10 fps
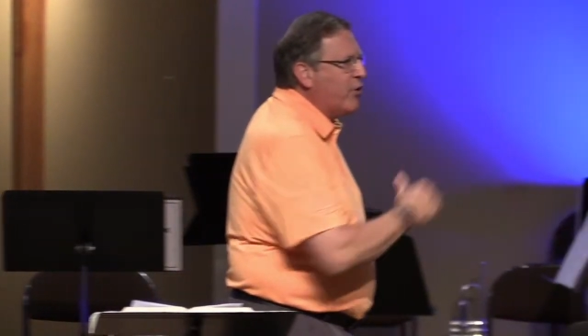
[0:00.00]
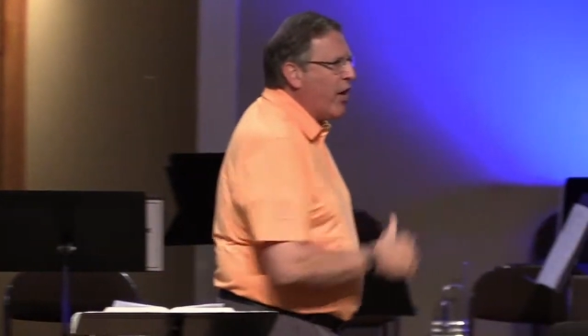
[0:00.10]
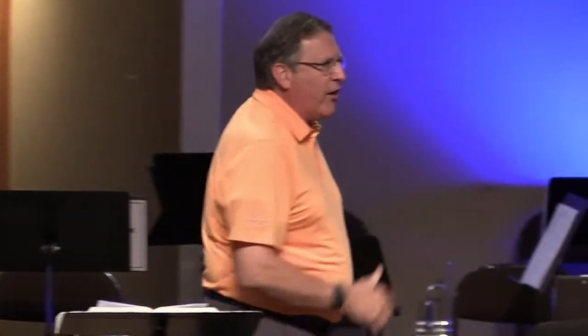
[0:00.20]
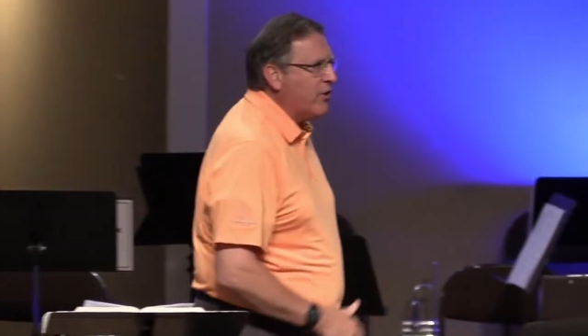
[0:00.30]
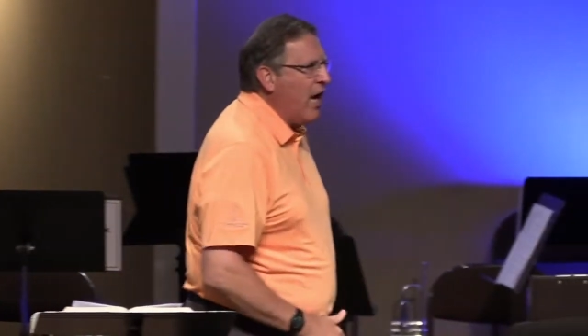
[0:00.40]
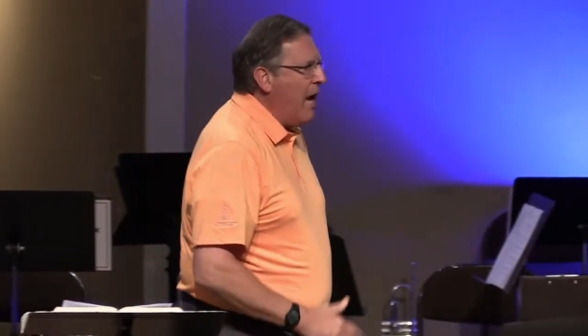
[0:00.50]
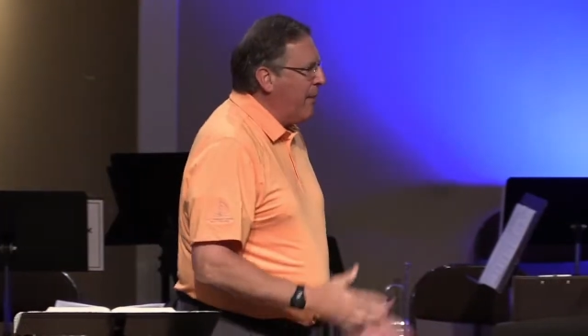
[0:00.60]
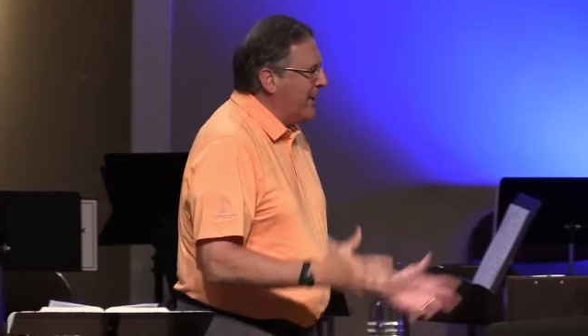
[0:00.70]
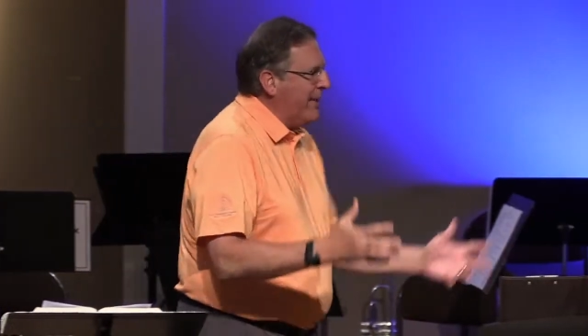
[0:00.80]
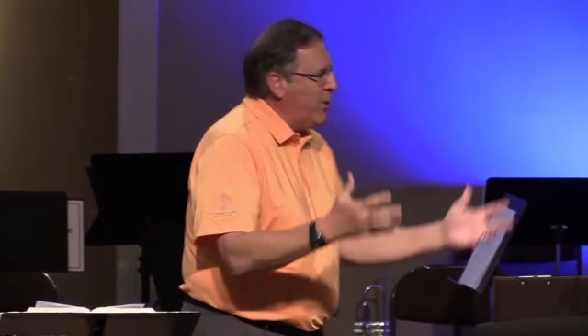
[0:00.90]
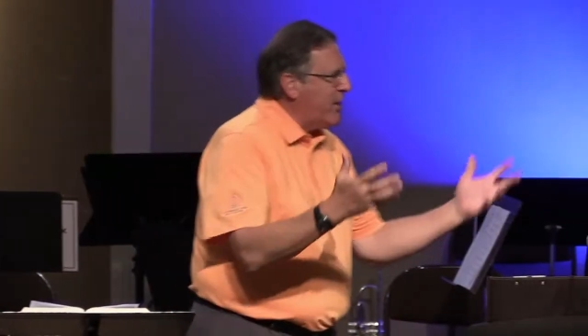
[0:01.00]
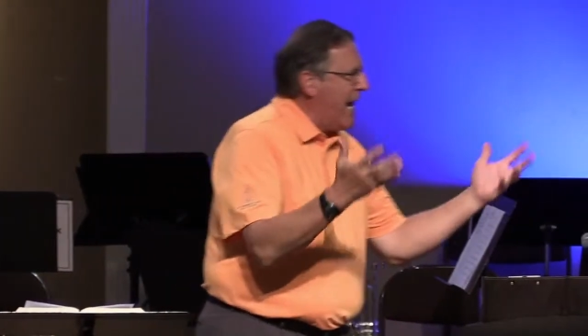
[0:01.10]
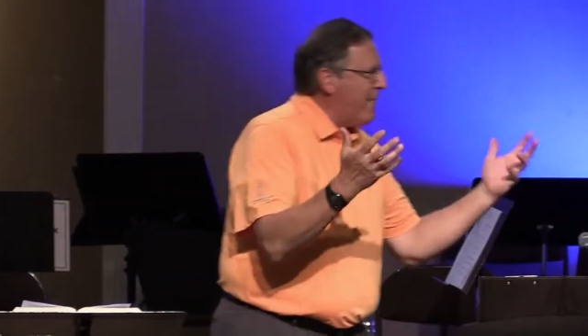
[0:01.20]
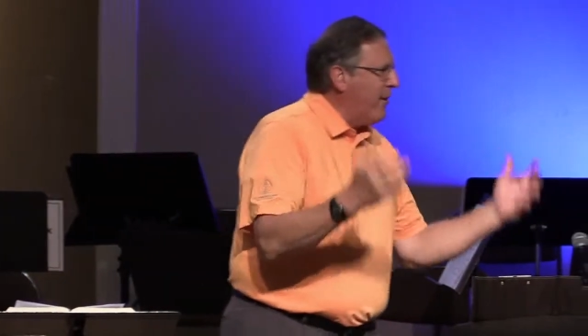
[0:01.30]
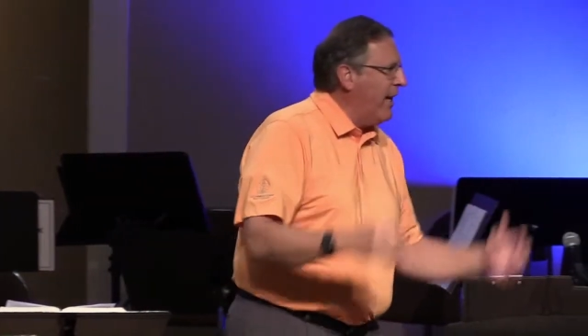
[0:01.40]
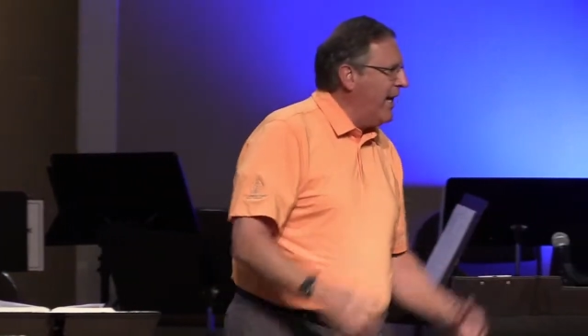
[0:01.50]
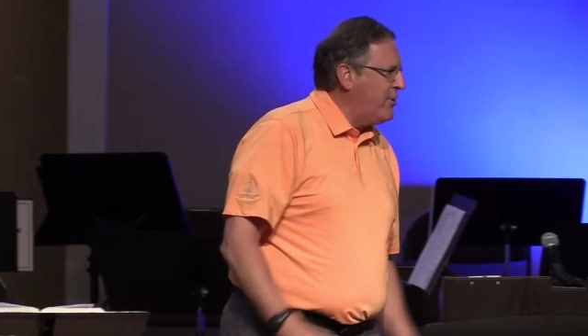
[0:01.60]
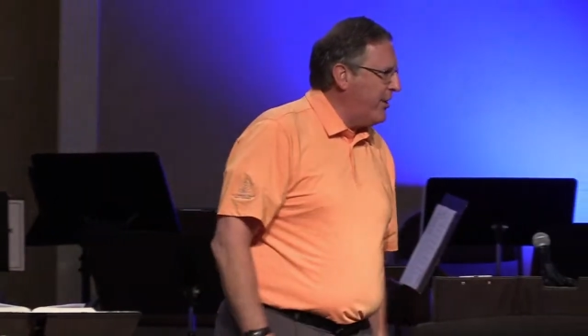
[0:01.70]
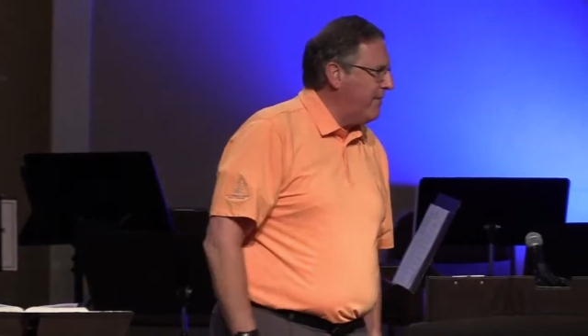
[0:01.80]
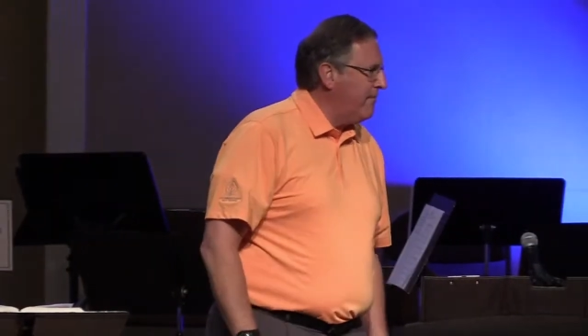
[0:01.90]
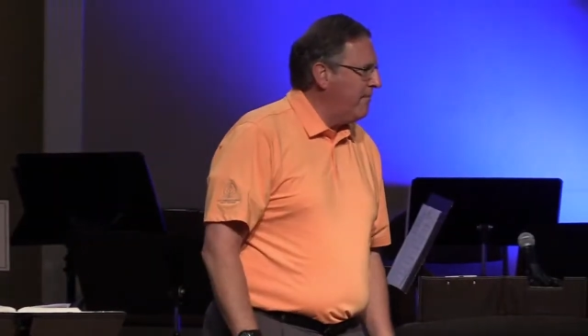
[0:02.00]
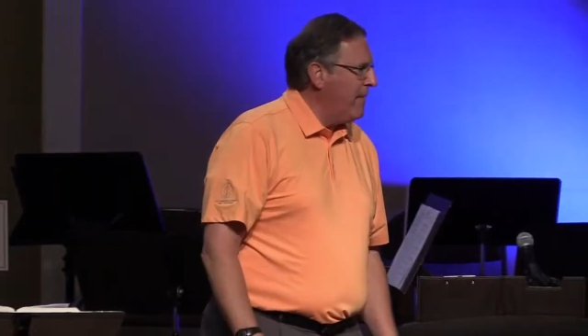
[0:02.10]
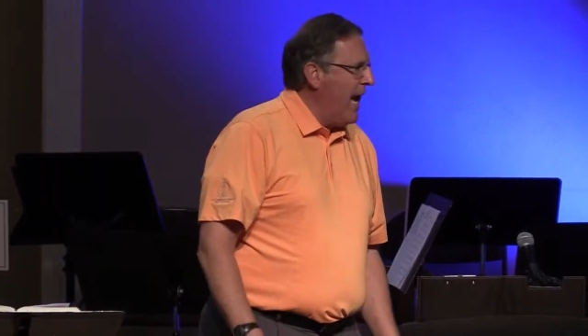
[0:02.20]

from the church, because they just have religion.